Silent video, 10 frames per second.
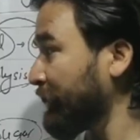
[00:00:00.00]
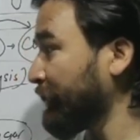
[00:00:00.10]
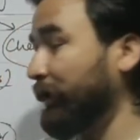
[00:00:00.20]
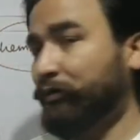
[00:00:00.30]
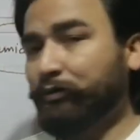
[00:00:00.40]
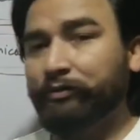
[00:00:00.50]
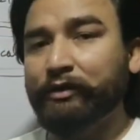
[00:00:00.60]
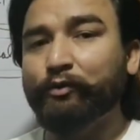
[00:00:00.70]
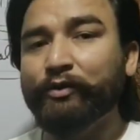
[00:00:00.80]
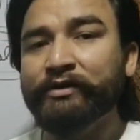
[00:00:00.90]
Now
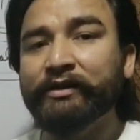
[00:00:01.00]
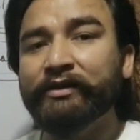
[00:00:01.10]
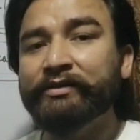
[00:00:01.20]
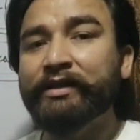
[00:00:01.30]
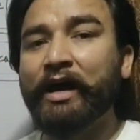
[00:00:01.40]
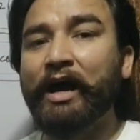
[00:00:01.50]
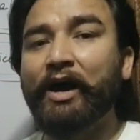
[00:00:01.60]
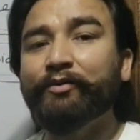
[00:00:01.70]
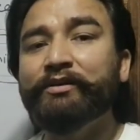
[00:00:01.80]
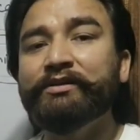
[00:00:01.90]
the question is
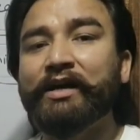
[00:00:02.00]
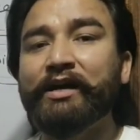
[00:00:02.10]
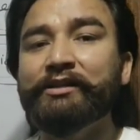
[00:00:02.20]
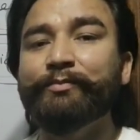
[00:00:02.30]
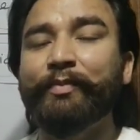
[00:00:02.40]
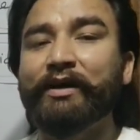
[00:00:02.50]
how the charge